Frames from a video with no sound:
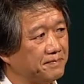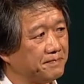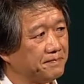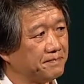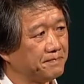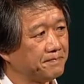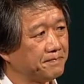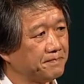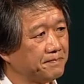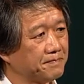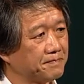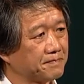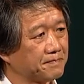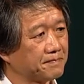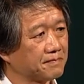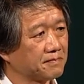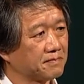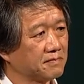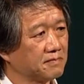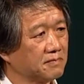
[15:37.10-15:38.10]

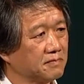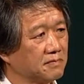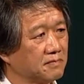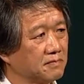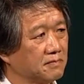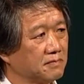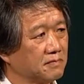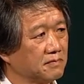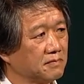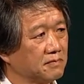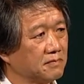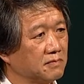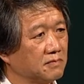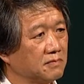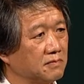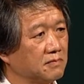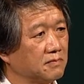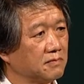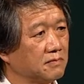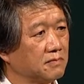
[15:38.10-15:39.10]

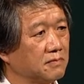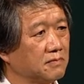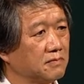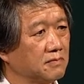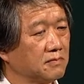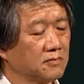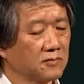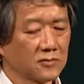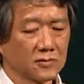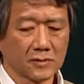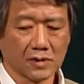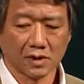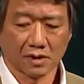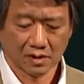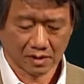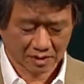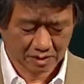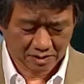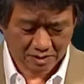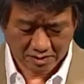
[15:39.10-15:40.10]

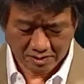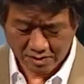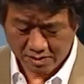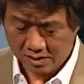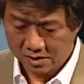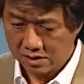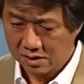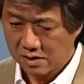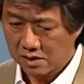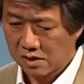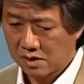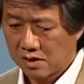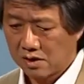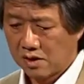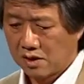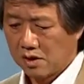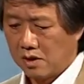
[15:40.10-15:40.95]
(silence)